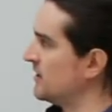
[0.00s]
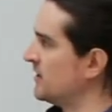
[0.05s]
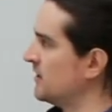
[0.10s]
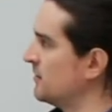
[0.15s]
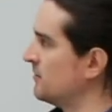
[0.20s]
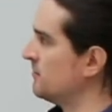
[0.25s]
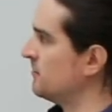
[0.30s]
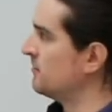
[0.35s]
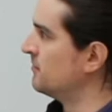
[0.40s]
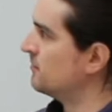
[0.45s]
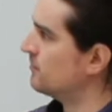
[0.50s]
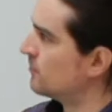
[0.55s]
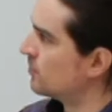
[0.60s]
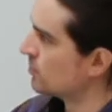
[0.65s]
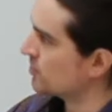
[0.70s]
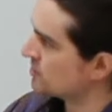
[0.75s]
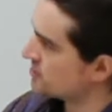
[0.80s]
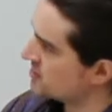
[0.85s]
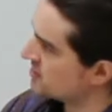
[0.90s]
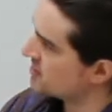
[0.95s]
in
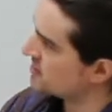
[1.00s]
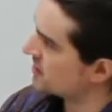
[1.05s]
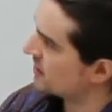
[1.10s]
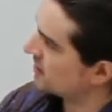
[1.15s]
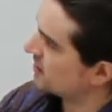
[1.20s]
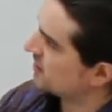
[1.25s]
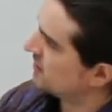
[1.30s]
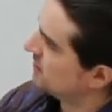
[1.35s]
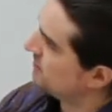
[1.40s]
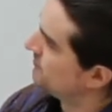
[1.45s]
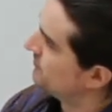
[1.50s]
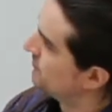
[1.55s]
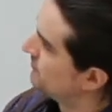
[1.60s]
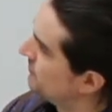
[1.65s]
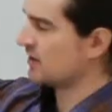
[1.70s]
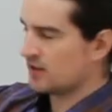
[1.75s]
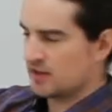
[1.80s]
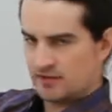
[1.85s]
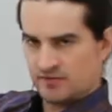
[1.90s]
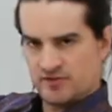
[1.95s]
more detail.
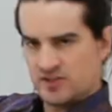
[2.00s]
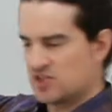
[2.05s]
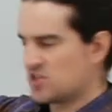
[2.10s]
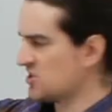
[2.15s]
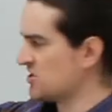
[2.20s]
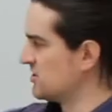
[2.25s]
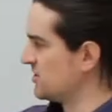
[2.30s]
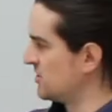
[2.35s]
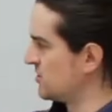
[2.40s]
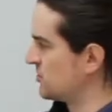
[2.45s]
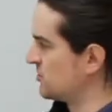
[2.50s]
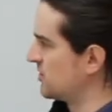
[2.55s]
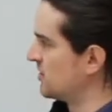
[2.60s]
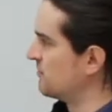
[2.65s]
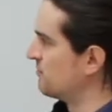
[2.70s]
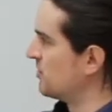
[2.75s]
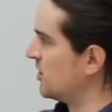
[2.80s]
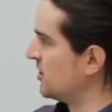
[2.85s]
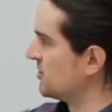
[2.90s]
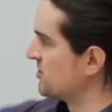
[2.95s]
Uh, this isn't a string
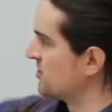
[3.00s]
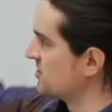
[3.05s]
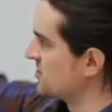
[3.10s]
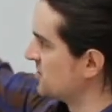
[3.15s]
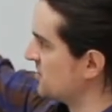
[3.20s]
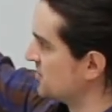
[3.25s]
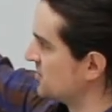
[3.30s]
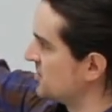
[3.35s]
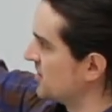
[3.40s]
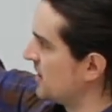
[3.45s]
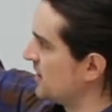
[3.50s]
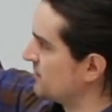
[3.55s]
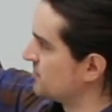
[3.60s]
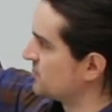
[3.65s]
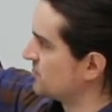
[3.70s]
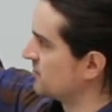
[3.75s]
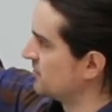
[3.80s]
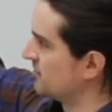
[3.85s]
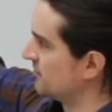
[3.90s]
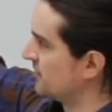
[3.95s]
of balls. This is the same
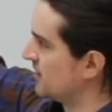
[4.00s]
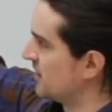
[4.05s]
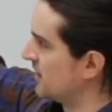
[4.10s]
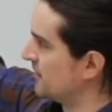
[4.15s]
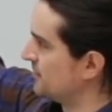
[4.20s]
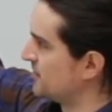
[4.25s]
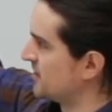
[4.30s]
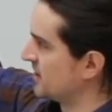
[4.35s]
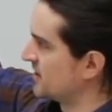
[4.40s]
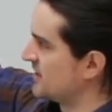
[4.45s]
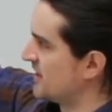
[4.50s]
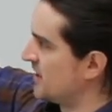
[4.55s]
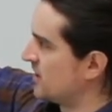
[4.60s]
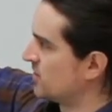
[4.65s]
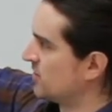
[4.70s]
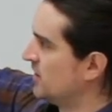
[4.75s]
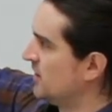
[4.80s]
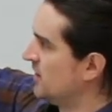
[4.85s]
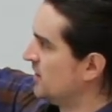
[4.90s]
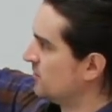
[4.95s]
sort of object
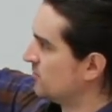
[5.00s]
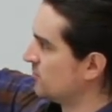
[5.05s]
now.